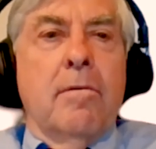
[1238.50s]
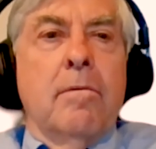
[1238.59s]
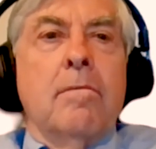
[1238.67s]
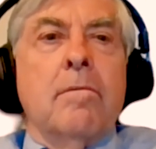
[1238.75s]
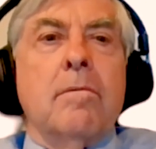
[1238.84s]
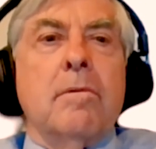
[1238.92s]

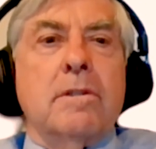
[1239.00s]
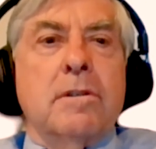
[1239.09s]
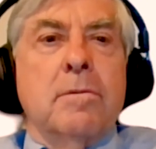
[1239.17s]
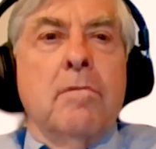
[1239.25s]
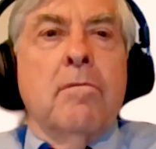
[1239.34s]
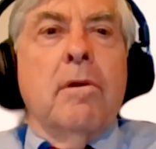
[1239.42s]
So,
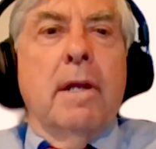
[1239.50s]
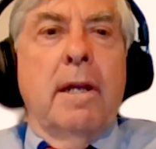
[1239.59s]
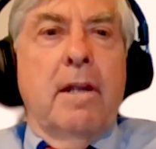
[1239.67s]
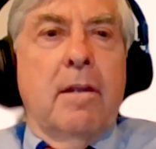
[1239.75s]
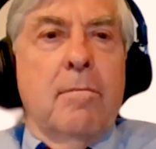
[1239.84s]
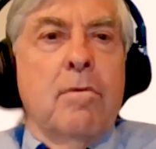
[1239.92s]
so we really
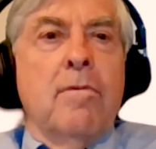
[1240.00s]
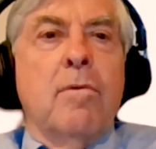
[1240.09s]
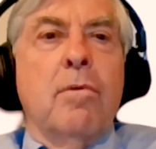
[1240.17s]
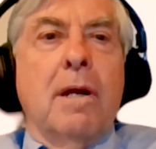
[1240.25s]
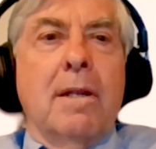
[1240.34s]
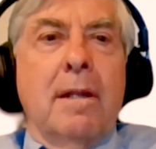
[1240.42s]
need to move
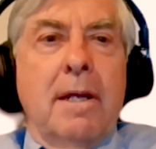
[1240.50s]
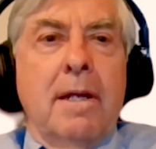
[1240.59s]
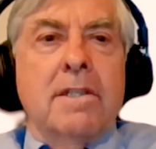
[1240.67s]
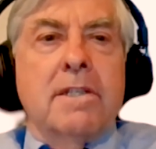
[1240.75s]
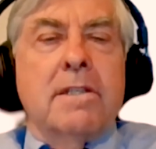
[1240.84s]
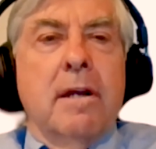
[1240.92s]

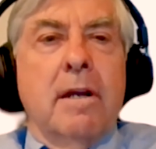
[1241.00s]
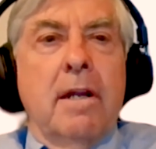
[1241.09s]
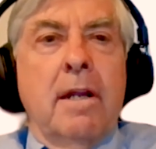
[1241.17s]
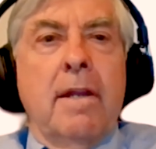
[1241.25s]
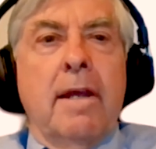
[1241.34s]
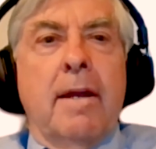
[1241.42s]
quickly to
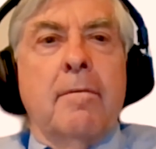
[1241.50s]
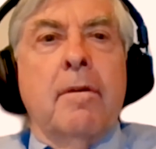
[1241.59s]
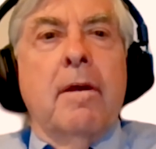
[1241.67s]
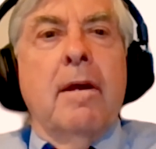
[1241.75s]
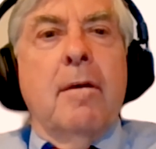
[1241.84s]
study that